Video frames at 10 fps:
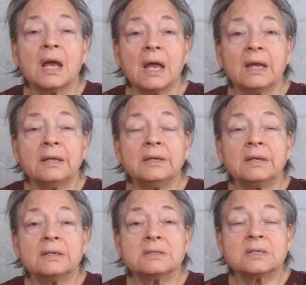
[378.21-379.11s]
and
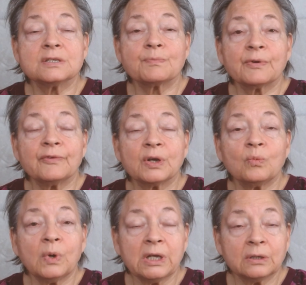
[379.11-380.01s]
it's His perfect
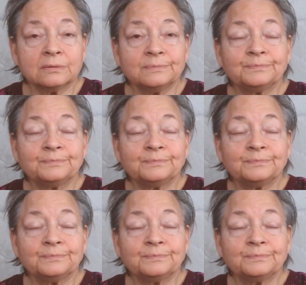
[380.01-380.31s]
will.